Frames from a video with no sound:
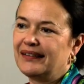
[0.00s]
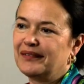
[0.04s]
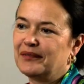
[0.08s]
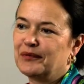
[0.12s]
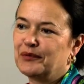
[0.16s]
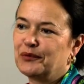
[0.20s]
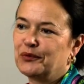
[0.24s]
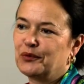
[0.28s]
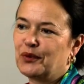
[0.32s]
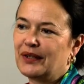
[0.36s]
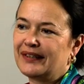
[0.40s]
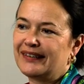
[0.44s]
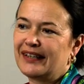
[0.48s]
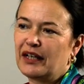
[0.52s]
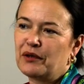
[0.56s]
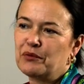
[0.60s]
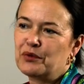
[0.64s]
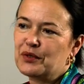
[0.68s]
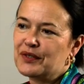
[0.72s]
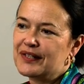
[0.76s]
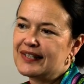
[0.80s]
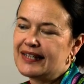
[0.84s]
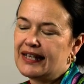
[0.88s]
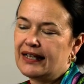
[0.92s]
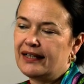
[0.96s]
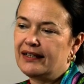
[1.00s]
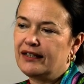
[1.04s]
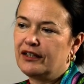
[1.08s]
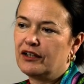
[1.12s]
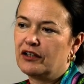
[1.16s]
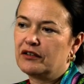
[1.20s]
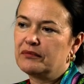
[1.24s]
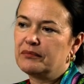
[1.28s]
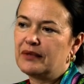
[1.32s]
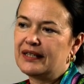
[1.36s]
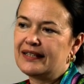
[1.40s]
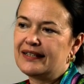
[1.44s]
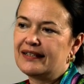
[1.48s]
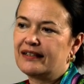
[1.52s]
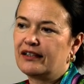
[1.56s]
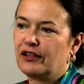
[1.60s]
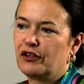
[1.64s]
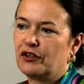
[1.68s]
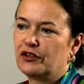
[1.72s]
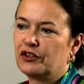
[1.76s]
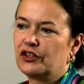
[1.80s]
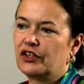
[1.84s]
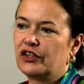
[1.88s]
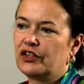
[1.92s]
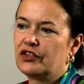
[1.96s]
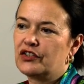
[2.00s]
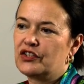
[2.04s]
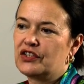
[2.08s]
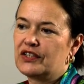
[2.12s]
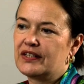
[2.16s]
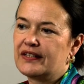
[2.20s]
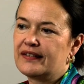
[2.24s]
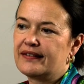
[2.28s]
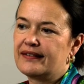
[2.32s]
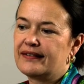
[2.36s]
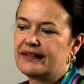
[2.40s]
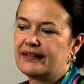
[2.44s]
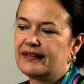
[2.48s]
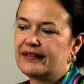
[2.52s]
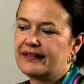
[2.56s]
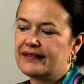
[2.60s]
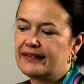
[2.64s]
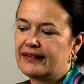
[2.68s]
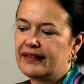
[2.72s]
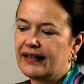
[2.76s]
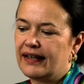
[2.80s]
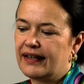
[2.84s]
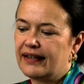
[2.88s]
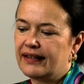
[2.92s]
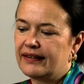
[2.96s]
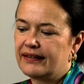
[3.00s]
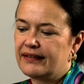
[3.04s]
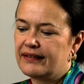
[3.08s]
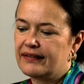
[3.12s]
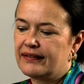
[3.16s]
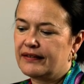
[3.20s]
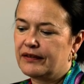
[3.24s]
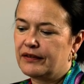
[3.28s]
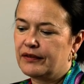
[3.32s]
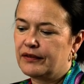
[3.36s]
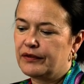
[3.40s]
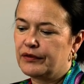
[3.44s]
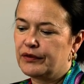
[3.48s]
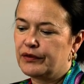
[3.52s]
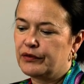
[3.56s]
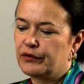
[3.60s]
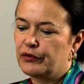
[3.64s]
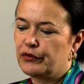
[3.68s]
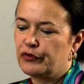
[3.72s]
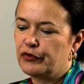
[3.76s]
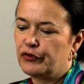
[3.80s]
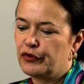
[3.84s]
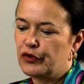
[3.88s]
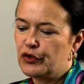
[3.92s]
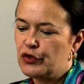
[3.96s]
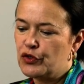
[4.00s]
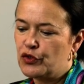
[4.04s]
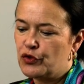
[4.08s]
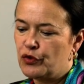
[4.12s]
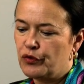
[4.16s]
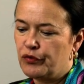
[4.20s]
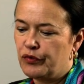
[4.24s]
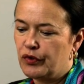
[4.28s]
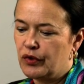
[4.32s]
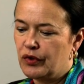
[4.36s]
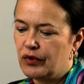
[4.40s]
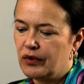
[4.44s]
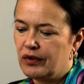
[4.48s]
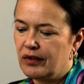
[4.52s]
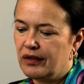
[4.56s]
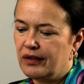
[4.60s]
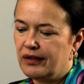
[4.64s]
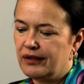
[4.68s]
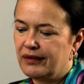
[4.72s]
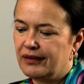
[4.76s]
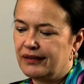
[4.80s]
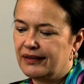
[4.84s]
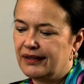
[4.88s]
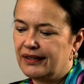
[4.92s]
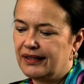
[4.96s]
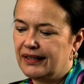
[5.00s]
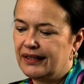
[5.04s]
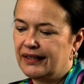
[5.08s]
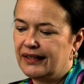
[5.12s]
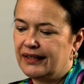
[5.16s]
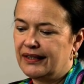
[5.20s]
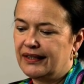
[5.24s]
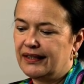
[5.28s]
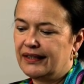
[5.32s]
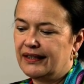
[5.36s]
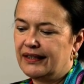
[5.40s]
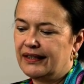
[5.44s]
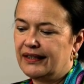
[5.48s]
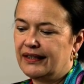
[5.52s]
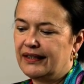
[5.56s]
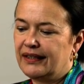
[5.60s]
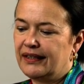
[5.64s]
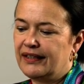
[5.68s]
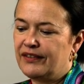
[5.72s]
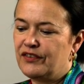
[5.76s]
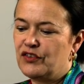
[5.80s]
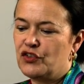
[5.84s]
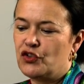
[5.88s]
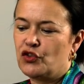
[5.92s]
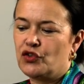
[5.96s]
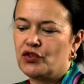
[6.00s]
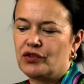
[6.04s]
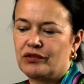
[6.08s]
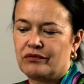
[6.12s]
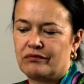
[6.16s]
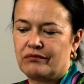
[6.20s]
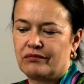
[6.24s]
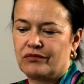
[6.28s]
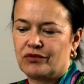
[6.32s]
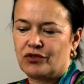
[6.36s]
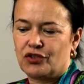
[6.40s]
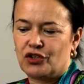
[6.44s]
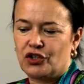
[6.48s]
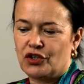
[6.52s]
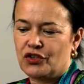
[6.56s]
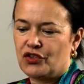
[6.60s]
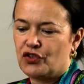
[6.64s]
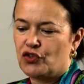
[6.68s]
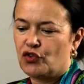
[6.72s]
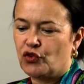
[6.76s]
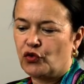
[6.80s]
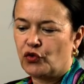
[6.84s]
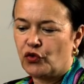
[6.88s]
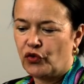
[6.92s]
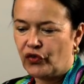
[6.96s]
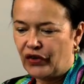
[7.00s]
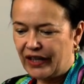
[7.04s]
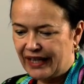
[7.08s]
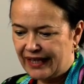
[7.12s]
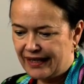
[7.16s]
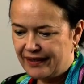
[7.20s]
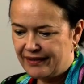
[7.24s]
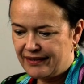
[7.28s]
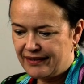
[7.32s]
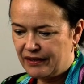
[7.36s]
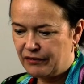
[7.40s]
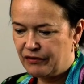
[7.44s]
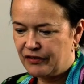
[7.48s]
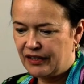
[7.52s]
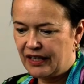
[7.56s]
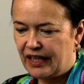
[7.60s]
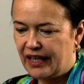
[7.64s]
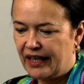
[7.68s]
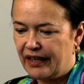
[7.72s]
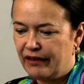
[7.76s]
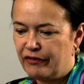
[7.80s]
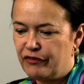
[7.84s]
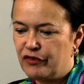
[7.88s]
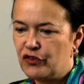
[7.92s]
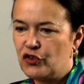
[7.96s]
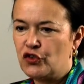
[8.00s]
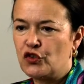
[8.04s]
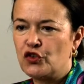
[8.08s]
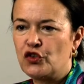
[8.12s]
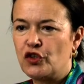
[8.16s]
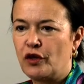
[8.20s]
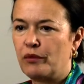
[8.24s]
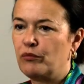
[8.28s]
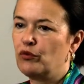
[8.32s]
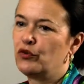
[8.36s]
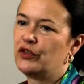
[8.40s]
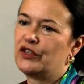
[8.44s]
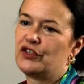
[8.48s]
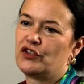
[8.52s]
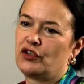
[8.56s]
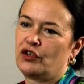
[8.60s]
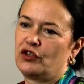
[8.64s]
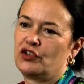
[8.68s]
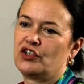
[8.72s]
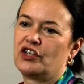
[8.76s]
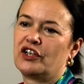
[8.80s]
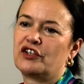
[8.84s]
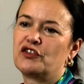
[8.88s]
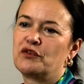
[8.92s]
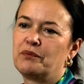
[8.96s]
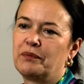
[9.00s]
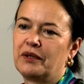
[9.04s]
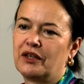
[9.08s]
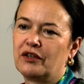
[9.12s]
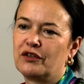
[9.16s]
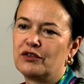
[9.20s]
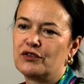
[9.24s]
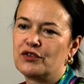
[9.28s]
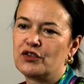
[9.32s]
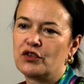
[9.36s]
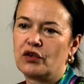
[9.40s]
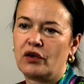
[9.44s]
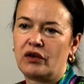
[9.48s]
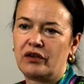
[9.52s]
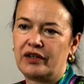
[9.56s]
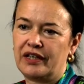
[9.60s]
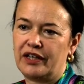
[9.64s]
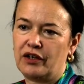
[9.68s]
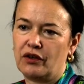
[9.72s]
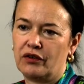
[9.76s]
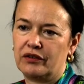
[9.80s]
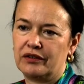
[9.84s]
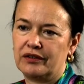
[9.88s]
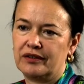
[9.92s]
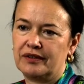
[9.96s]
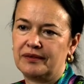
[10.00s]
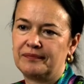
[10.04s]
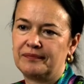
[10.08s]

What I would tell young medical oncologists is that, first of all, it's just great if they have some research experience early on.